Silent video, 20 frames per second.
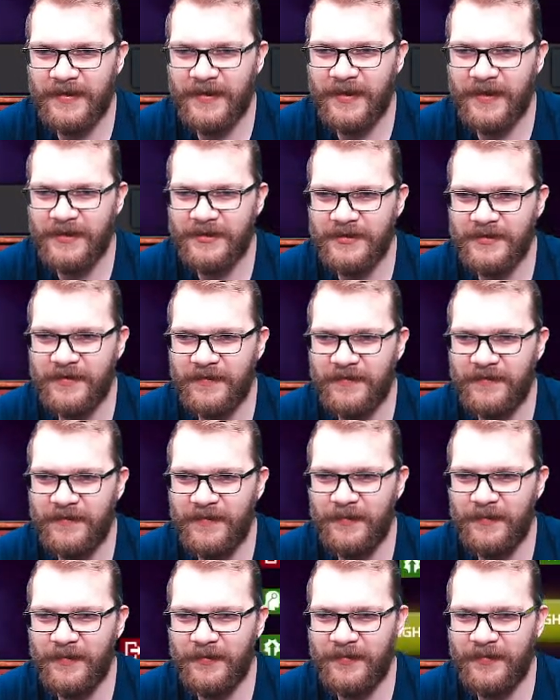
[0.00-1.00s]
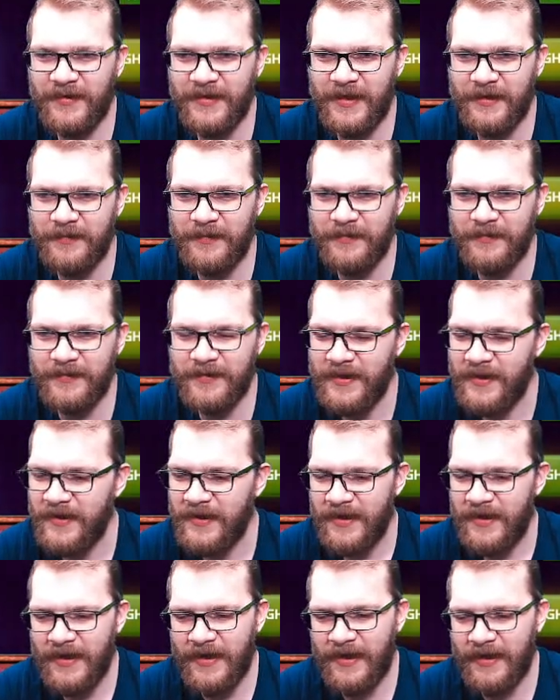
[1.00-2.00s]
Catching the flip of a tap.
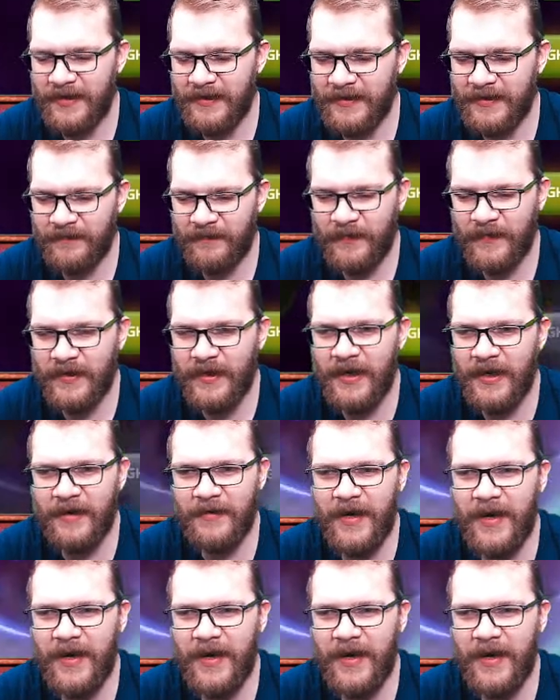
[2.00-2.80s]
Ah, I, I,